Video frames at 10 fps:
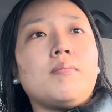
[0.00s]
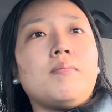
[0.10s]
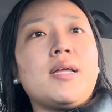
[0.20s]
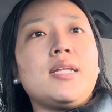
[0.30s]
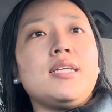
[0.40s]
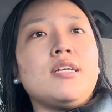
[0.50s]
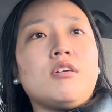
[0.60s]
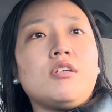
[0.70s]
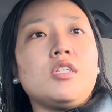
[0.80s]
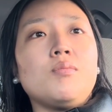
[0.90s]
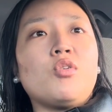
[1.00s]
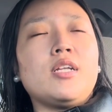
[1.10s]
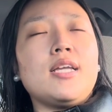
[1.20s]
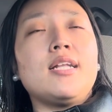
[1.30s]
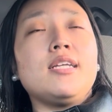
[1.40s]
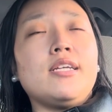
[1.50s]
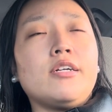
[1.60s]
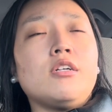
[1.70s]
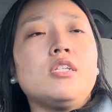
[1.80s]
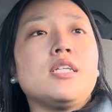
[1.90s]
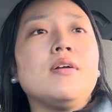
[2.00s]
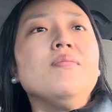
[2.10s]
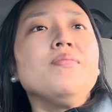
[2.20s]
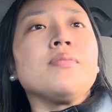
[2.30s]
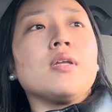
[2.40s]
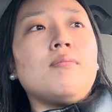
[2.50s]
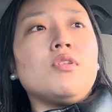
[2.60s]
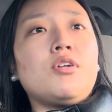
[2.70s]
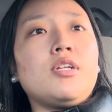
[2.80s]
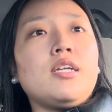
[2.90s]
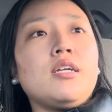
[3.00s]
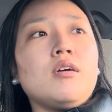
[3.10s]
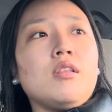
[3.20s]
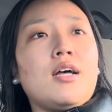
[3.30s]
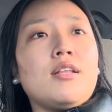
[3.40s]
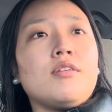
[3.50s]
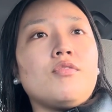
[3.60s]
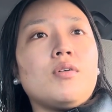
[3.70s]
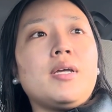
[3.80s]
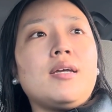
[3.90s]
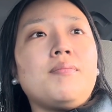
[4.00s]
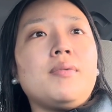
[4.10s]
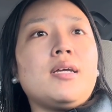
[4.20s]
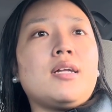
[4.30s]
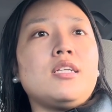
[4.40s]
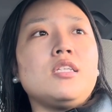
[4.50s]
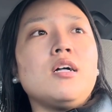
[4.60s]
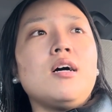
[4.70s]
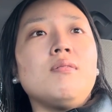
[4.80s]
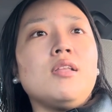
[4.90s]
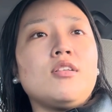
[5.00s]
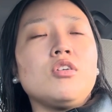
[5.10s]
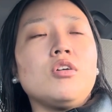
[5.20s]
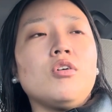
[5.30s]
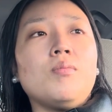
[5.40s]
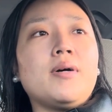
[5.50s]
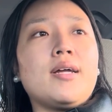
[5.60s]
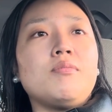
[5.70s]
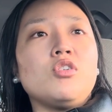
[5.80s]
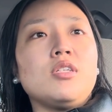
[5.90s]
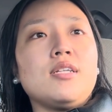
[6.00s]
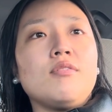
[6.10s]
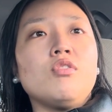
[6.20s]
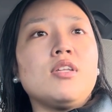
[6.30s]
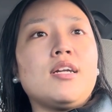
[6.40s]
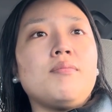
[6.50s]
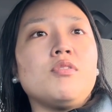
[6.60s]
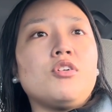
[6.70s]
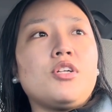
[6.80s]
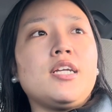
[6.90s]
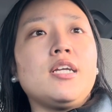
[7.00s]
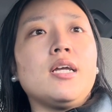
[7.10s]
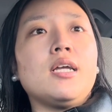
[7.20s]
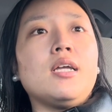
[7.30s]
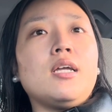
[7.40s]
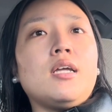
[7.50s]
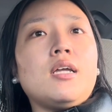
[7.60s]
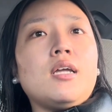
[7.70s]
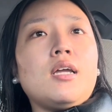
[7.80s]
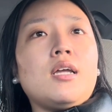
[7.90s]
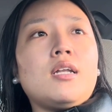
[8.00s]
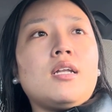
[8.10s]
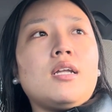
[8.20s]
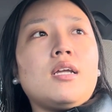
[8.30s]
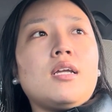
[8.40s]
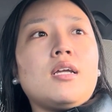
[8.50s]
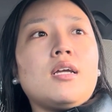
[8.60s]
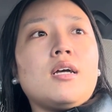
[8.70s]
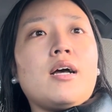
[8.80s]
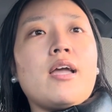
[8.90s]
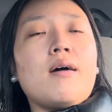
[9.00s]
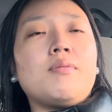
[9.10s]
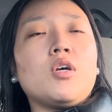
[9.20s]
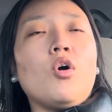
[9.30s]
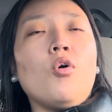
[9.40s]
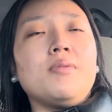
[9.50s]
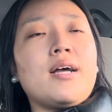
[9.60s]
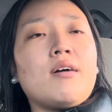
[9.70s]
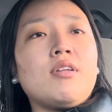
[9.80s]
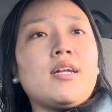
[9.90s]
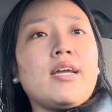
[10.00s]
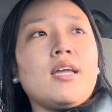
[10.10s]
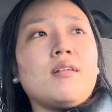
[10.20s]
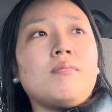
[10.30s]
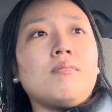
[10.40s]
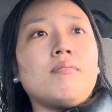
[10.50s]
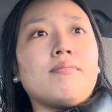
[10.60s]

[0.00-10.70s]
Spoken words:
many years, more than 10 years. I'm learning a lot from him, and I still have a lot to go, but I'm just thankful that I'm learning, and I have the hope now that I can